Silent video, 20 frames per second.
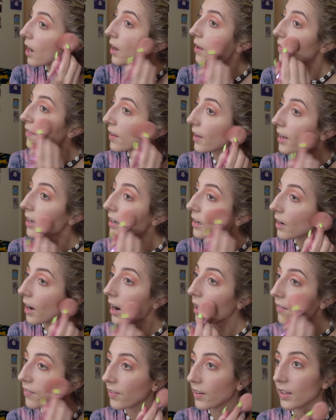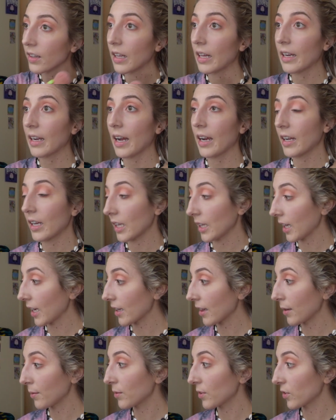and then I feel like I
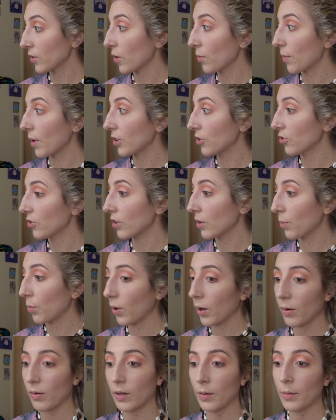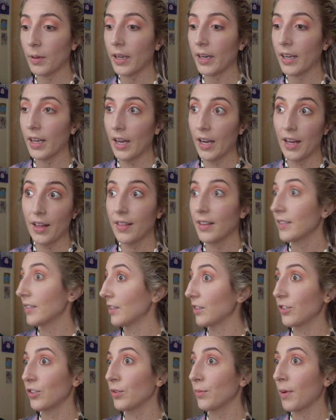collect them so much to the point where I'm like, this
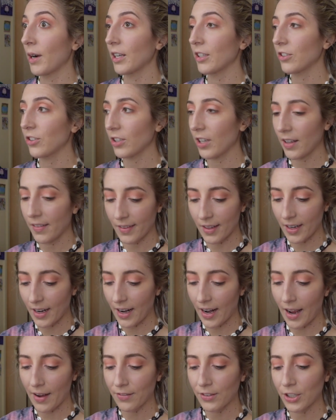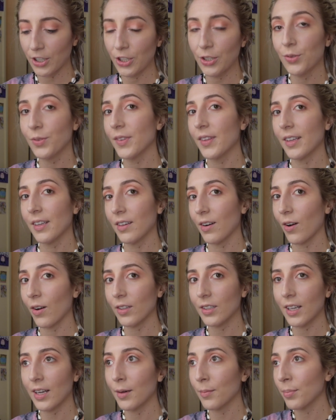is too much, and then I have to use it
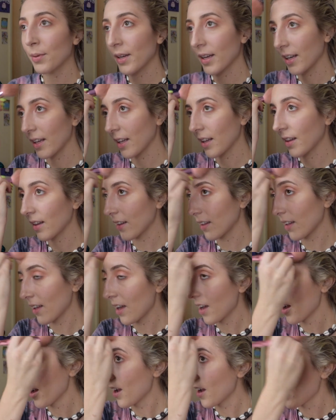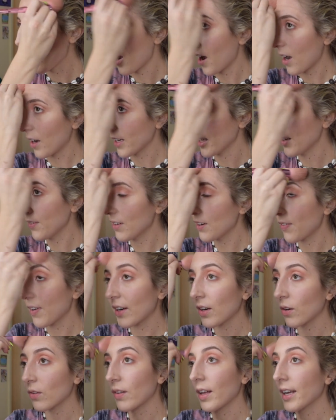all up, and even if
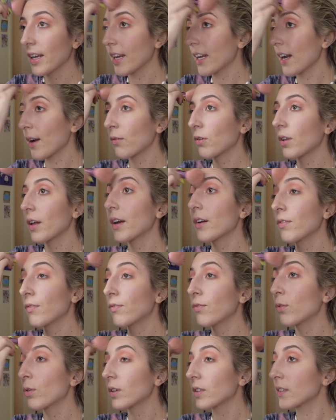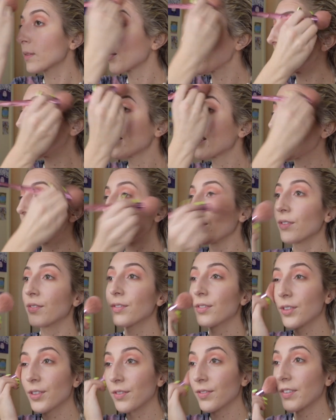I don't like it, I will like force
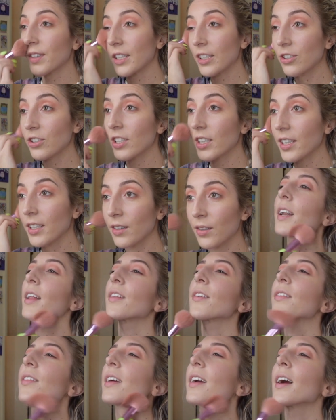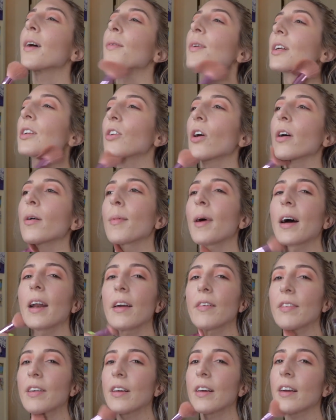myself to finish it. Another thing I want to talk about,
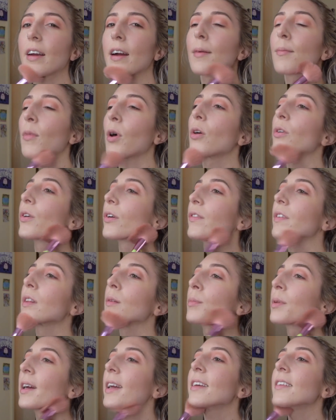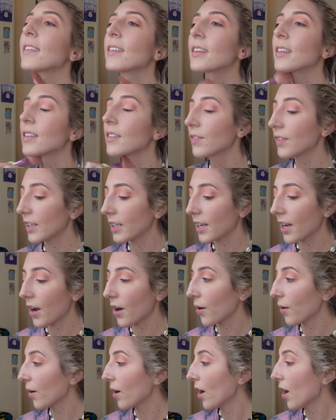I feel like I'm all over the place in this
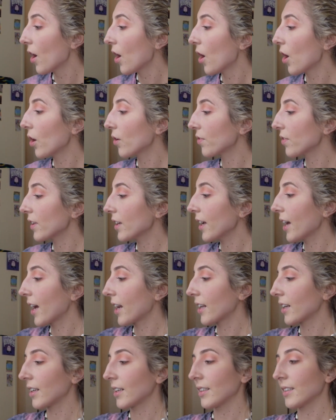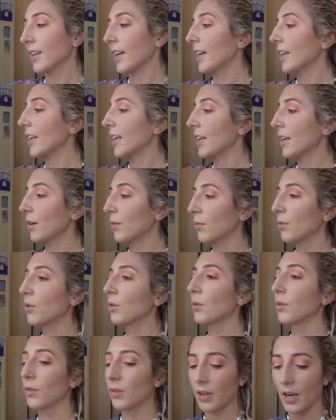video. Hopefully editing Danny
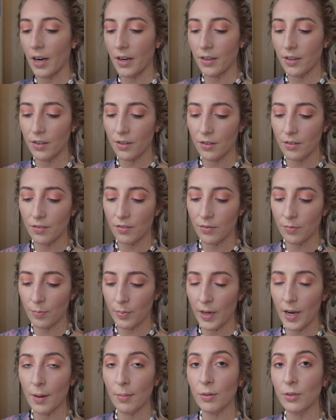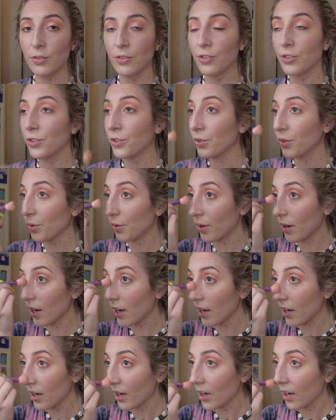will kind of be able to
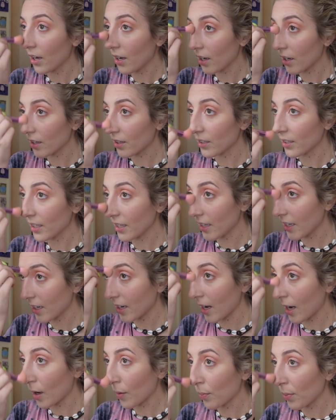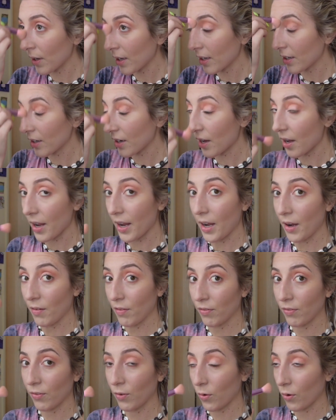clean it up in a
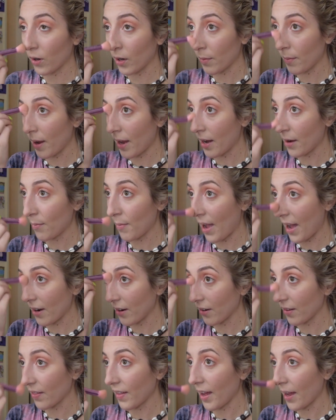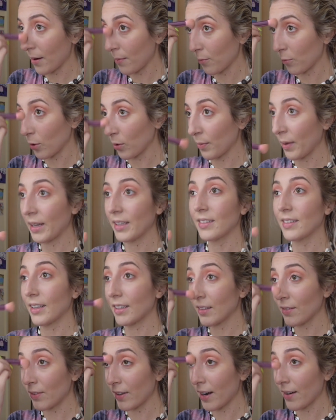form and matter that will make
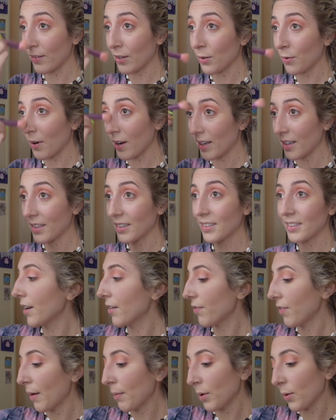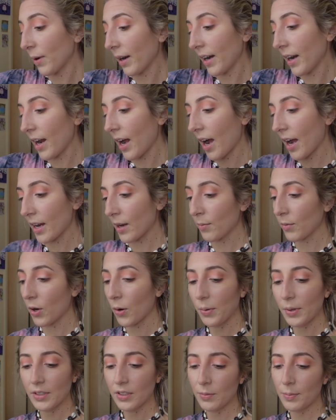sense for everyone. In February, I am
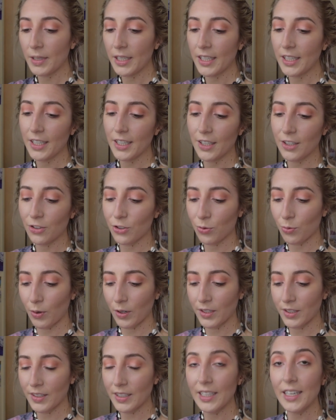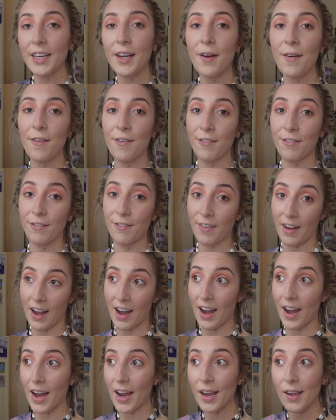going to be
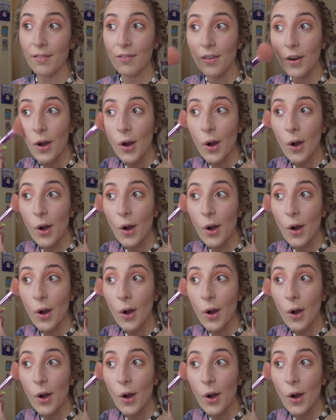25,